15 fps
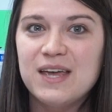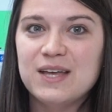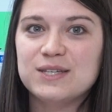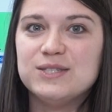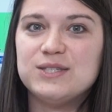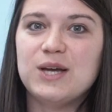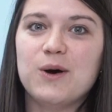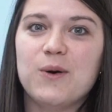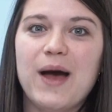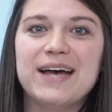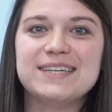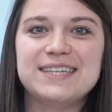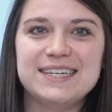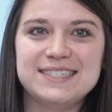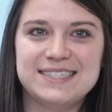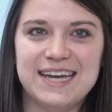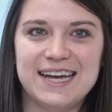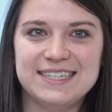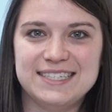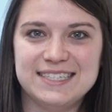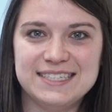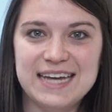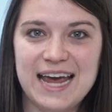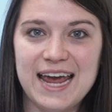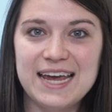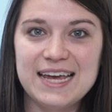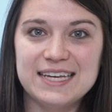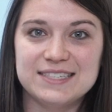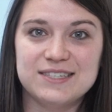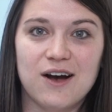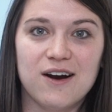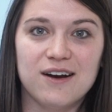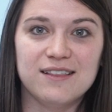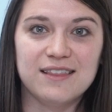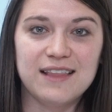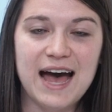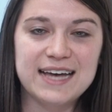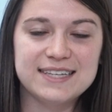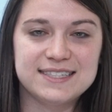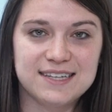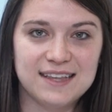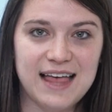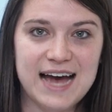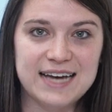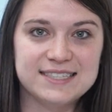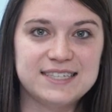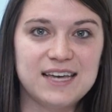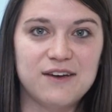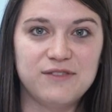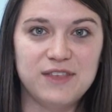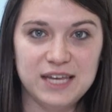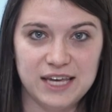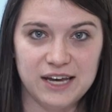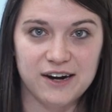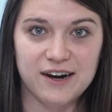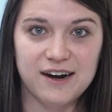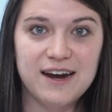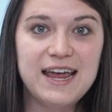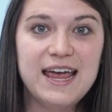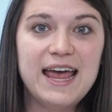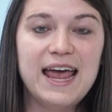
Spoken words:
So as I said, today is our last class of the year,